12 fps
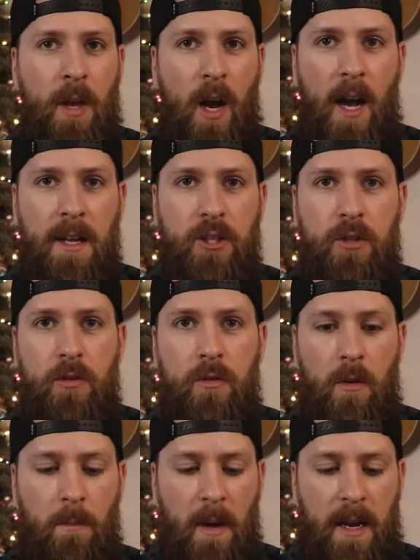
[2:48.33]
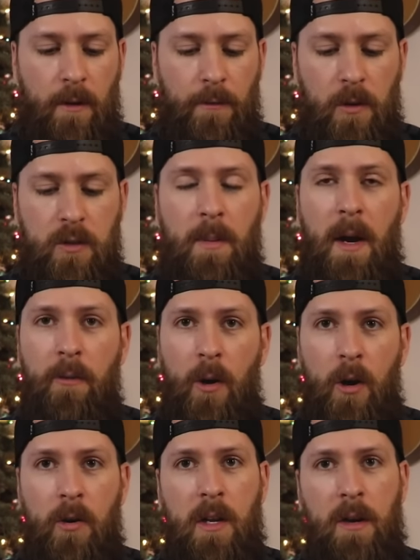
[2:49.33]
Hot shoe microphones by
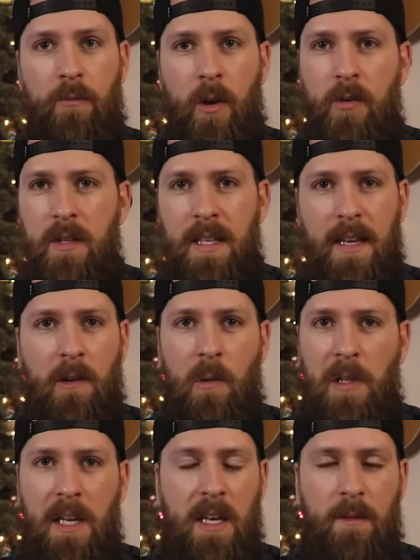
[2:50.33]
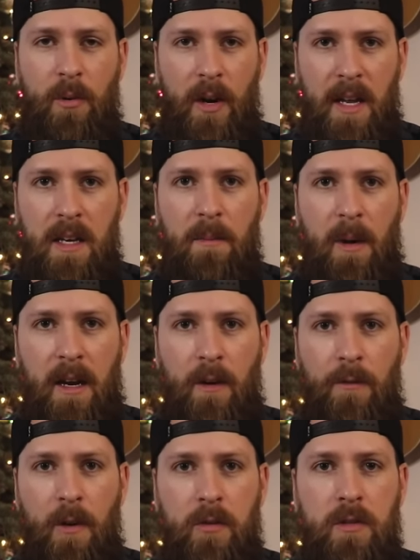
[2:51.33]
Røde. Røde is like a leading brand in
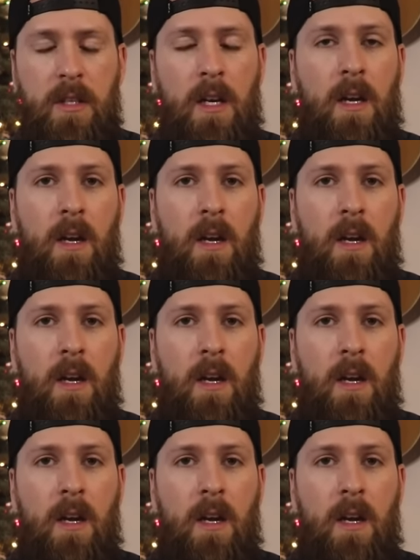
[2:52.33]
microphones.